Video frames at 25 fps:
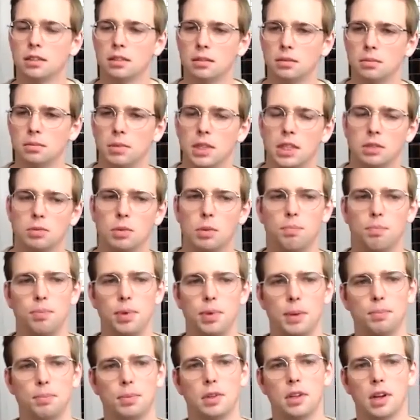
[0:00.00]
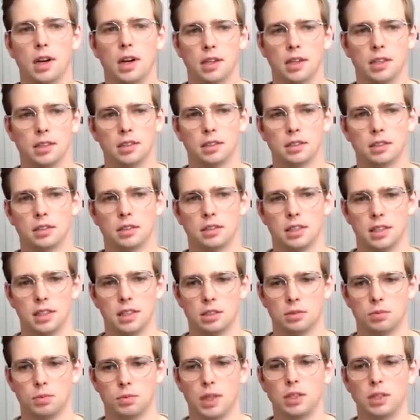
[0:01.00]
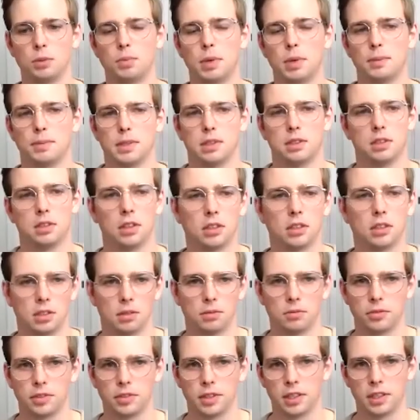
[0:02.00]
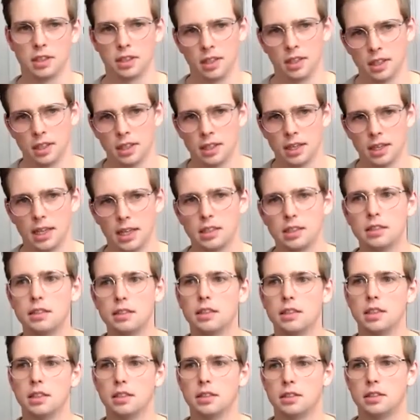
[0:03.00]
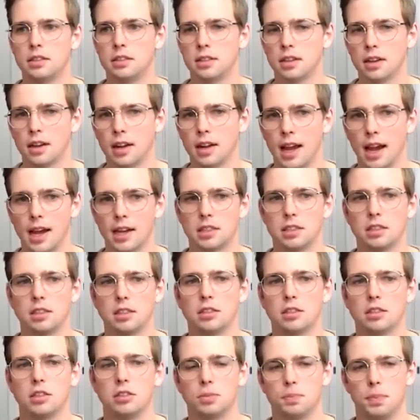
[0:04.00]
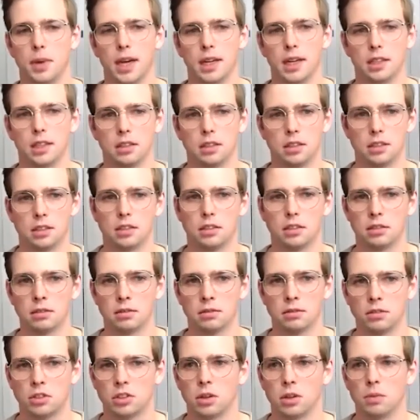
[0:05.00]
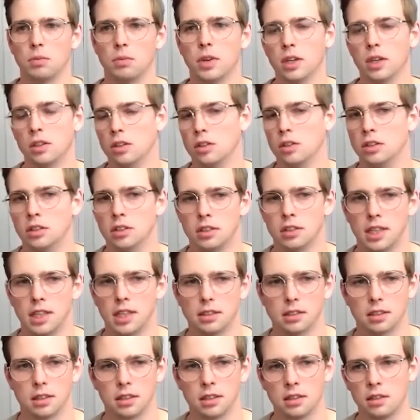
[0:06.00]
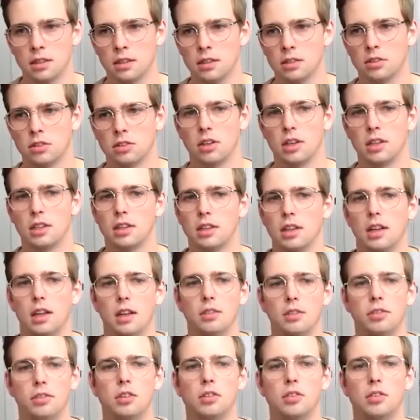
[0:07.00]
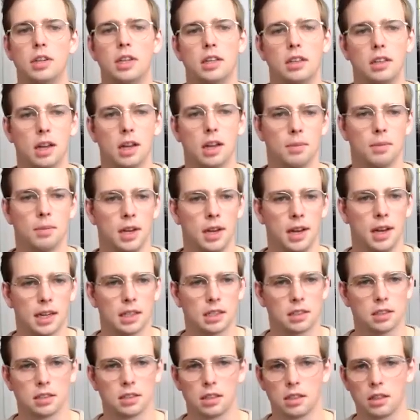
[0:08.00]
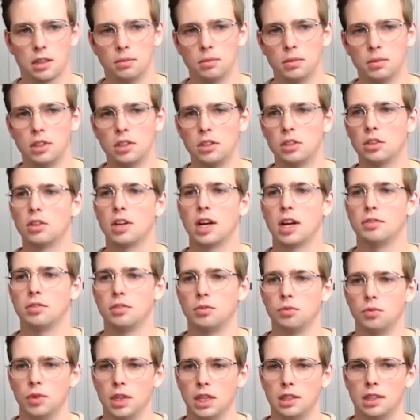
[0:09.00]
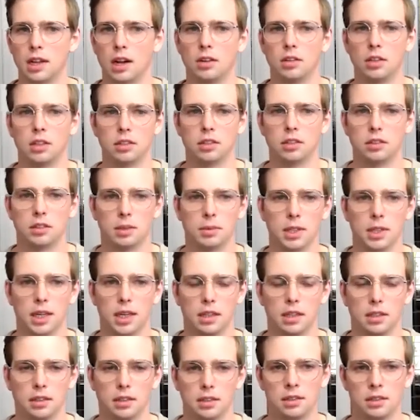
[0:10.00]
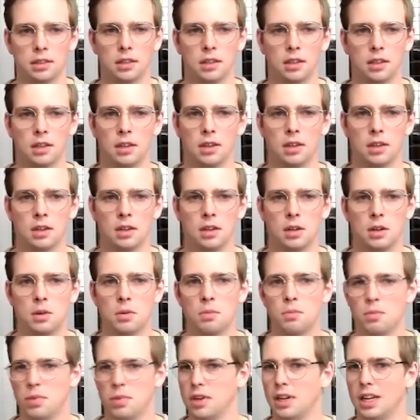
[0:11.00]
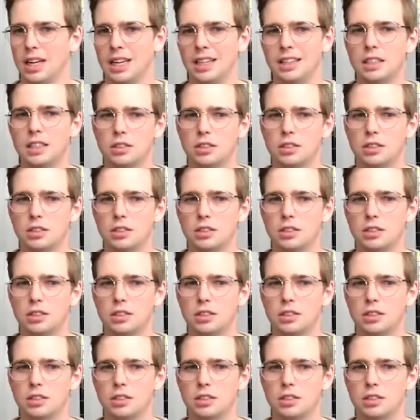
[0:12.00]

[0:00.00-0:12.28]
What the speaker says: Because what pip does is when you pip install something, it indeed caches those packages somewhere on your disk, so that if you need them next time, you don't have to re-download them again. But in this